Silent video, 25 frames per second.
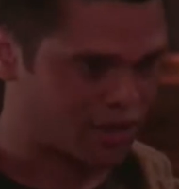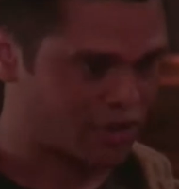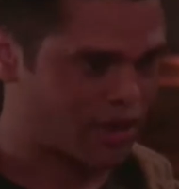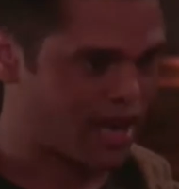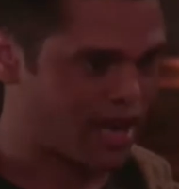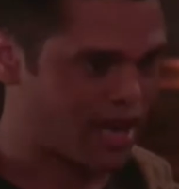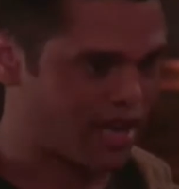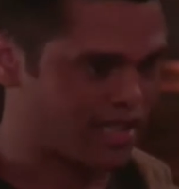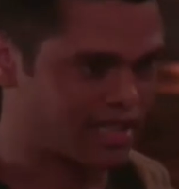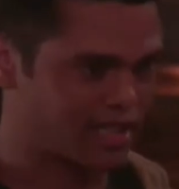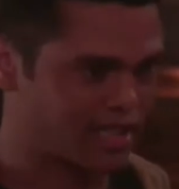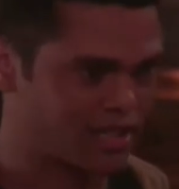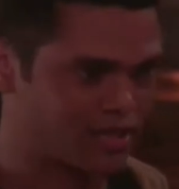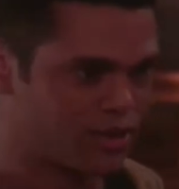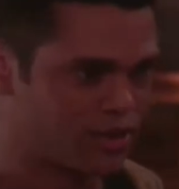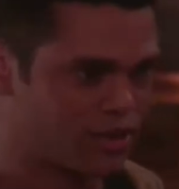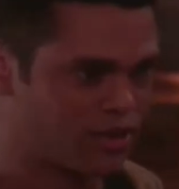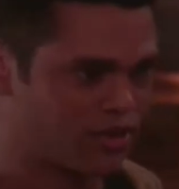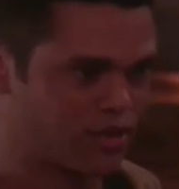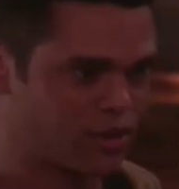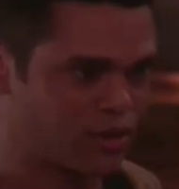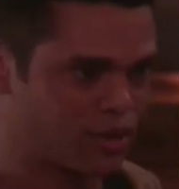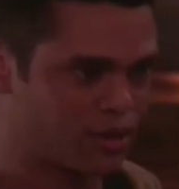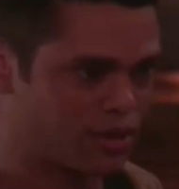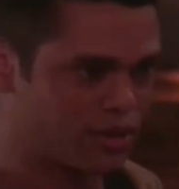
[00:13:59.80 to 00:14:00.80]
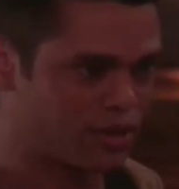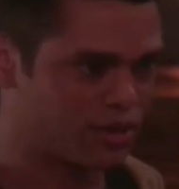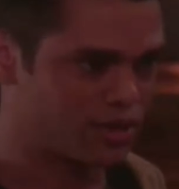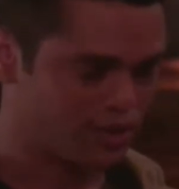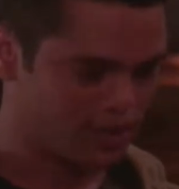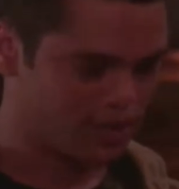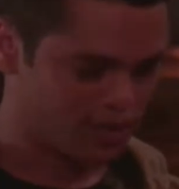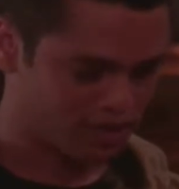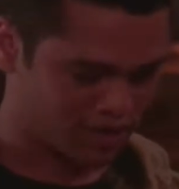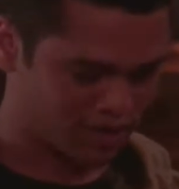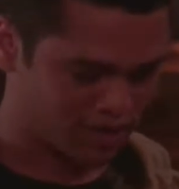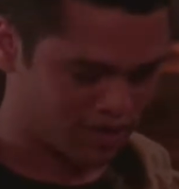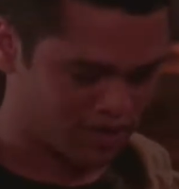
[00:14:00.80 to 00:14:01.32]
of our tracks out to a few
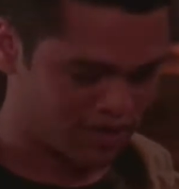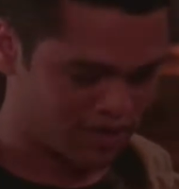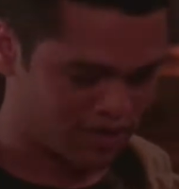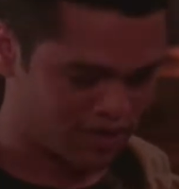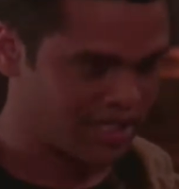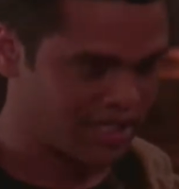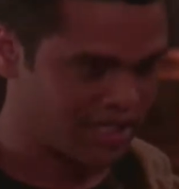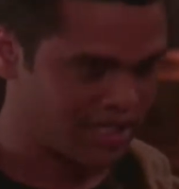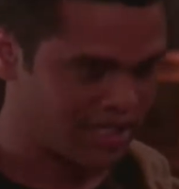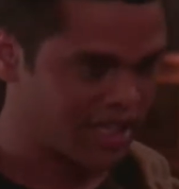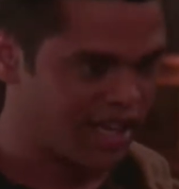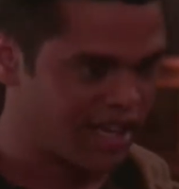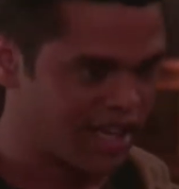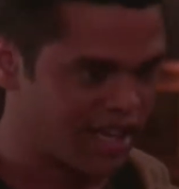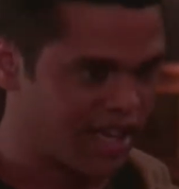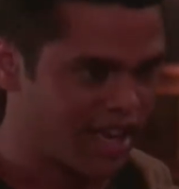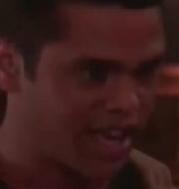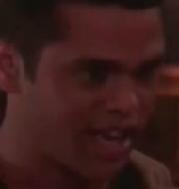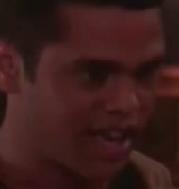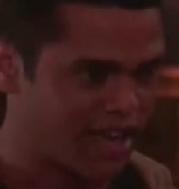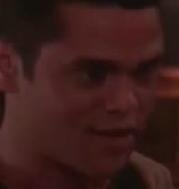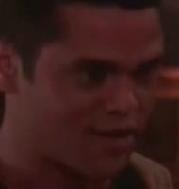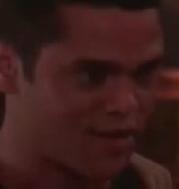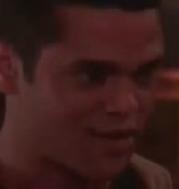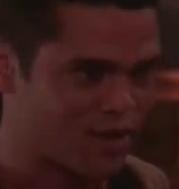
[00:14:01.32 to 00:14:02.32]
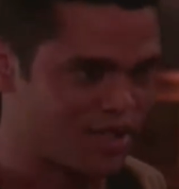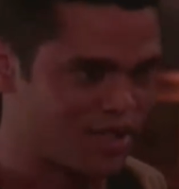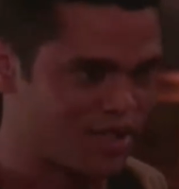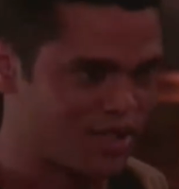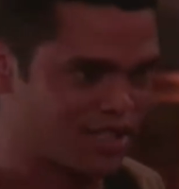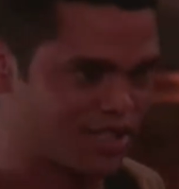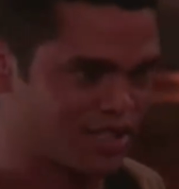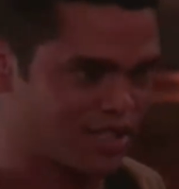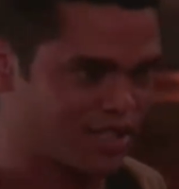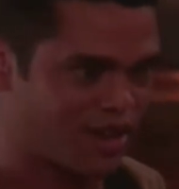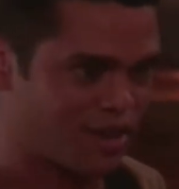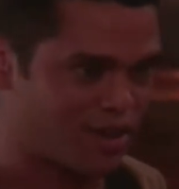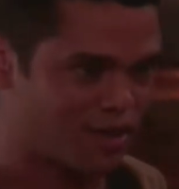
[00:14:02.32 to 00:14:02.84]
producers, and one
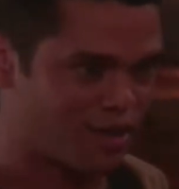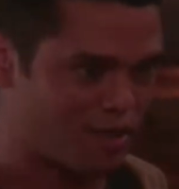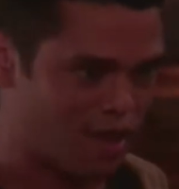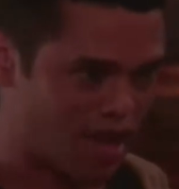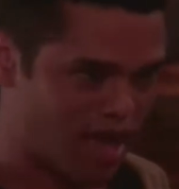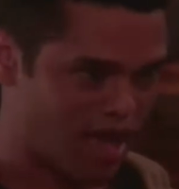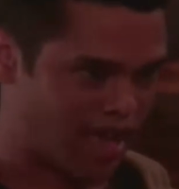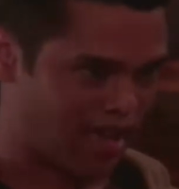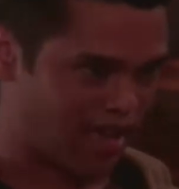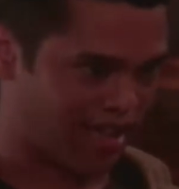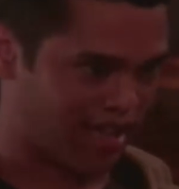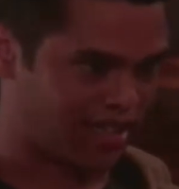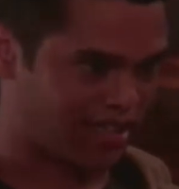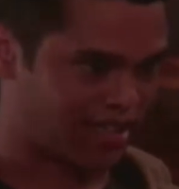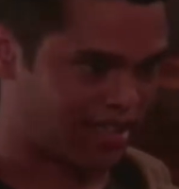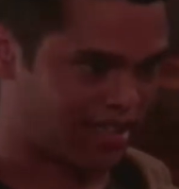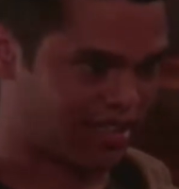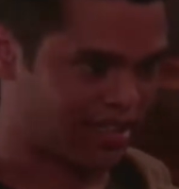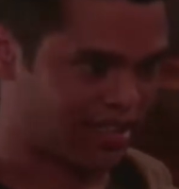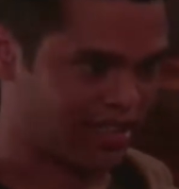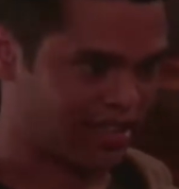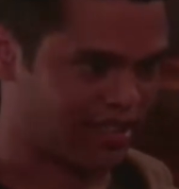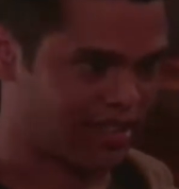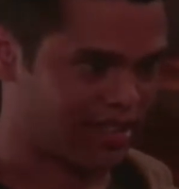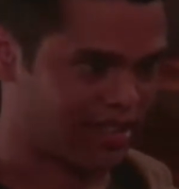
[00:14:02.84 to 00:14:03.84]
just called back.